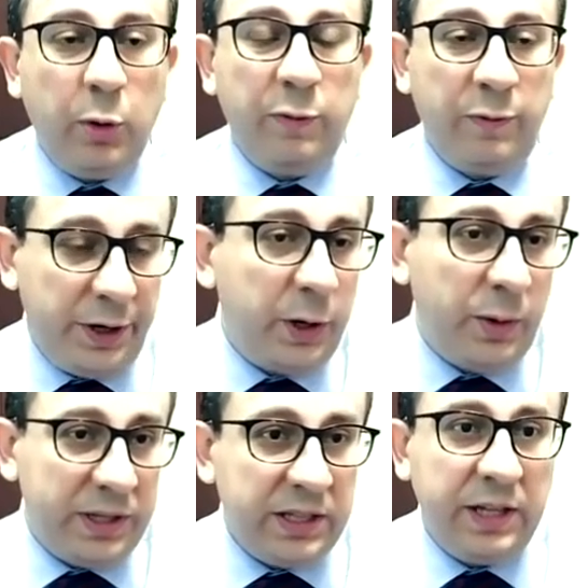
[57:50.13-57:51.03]

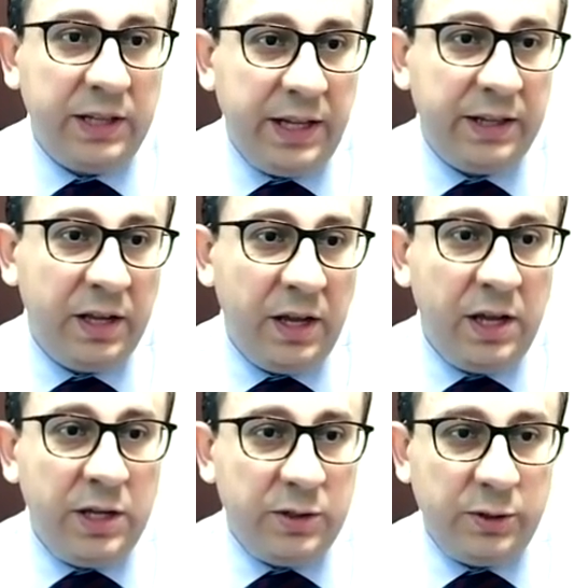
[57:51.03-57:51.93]
frequently than that.
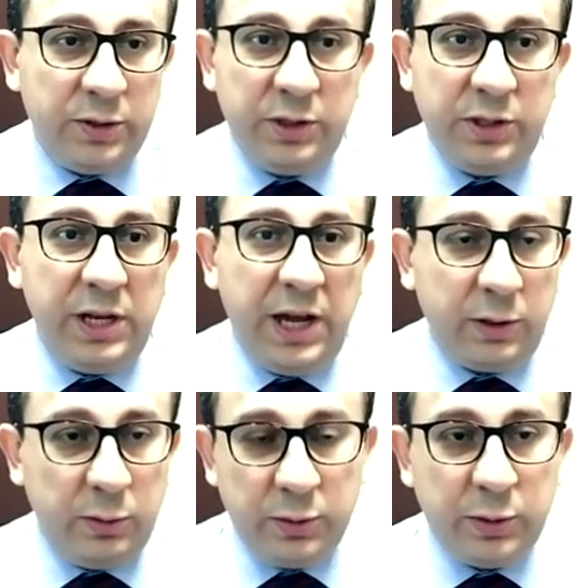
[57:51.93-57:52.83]
So certainly a
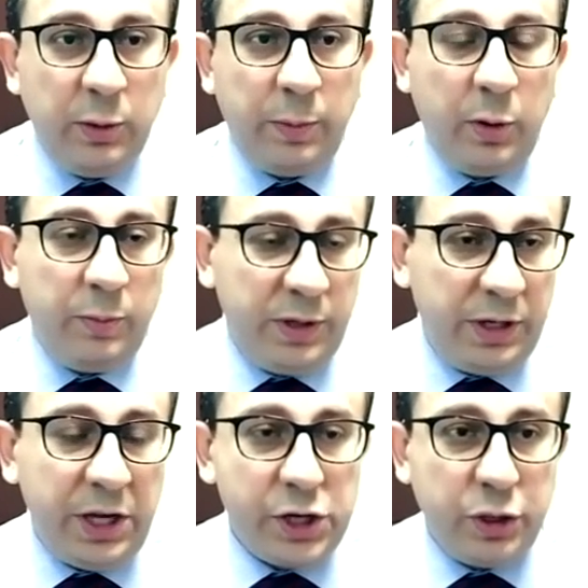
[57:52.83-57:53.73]
closed loop
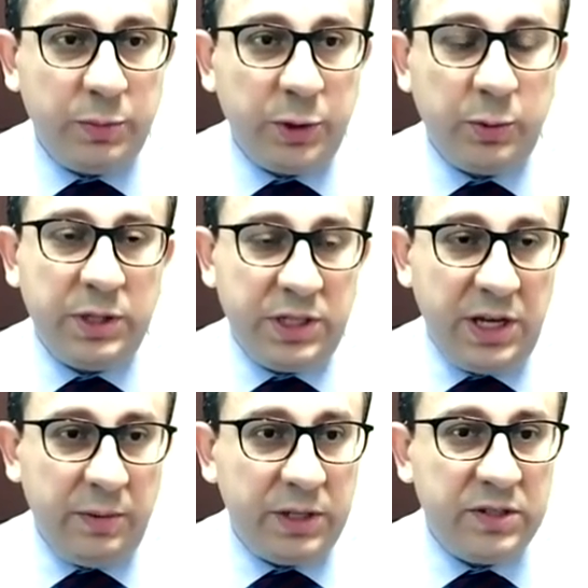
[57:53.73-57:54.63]
communication between
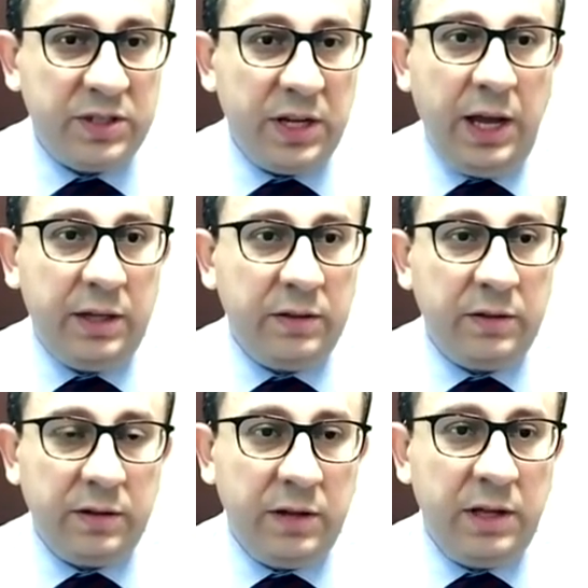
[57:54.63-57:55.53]
DMEs and
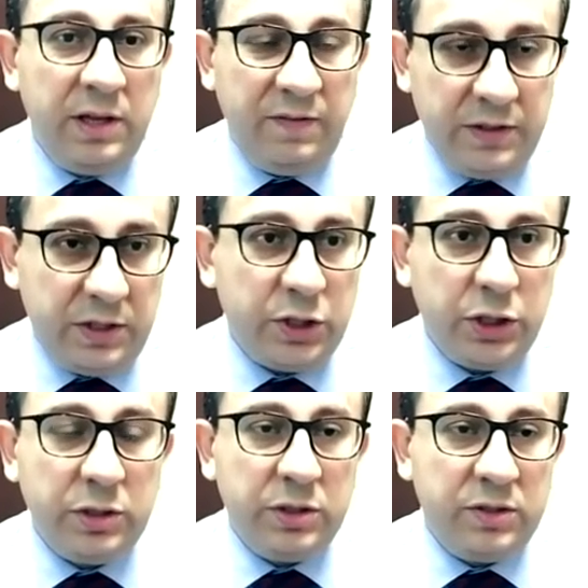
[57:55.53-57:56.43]

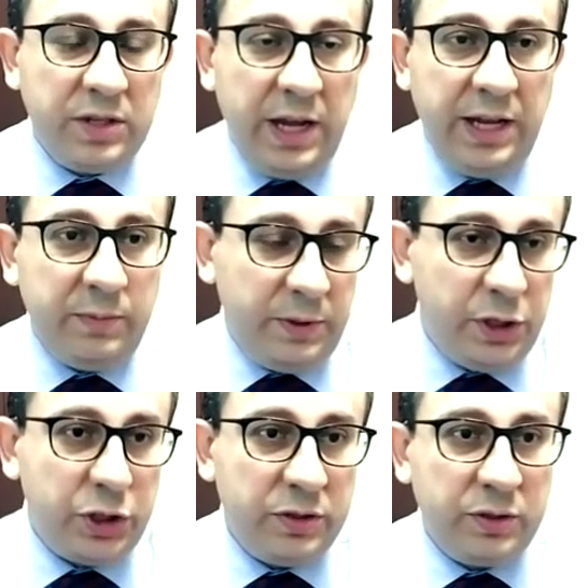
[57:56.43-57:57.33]
physicians and
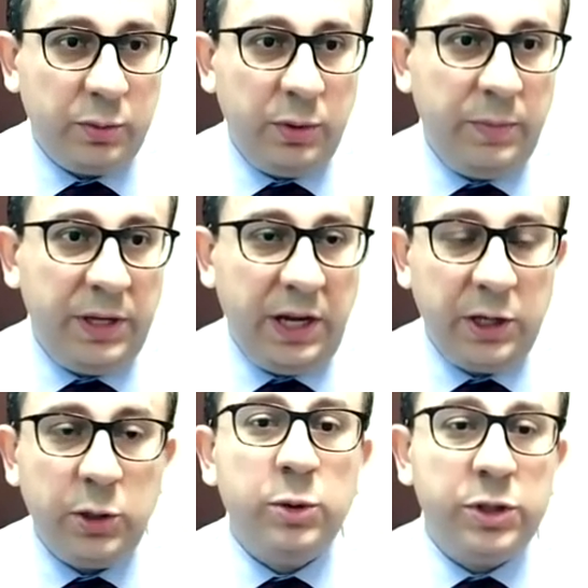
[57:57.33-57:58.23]
patients will make a
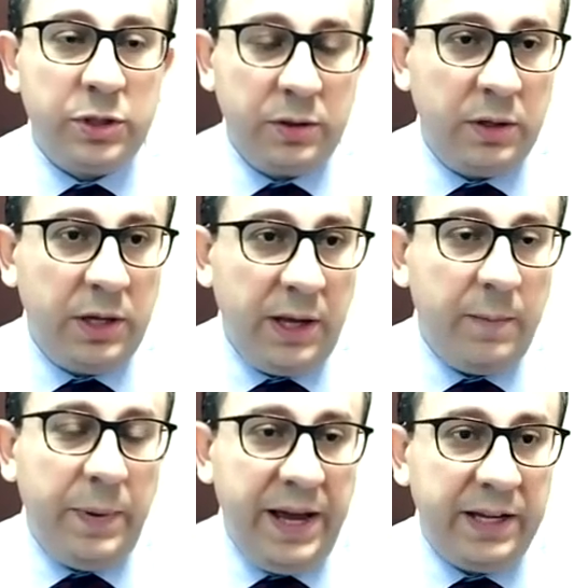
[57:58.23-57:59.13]
huge
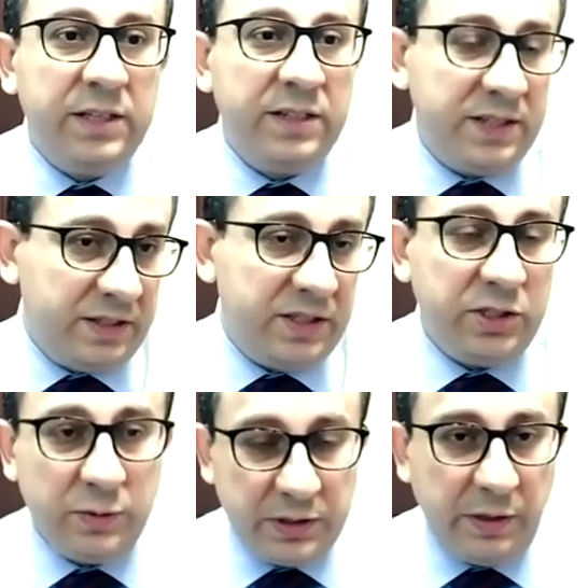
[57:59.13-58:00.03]
impact in the success
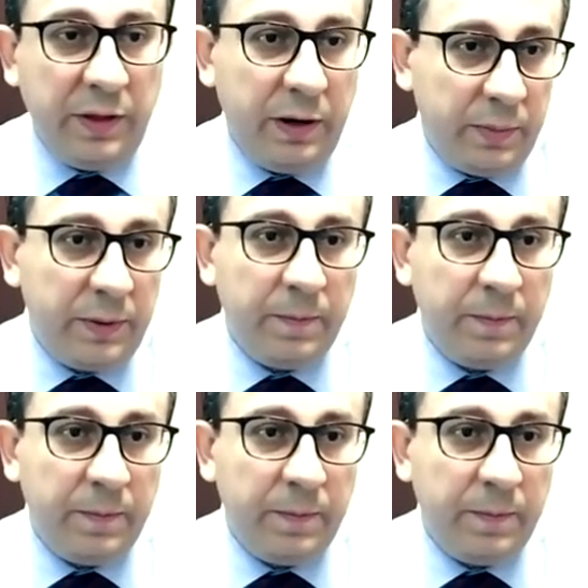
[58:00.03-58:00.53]
of the therapy.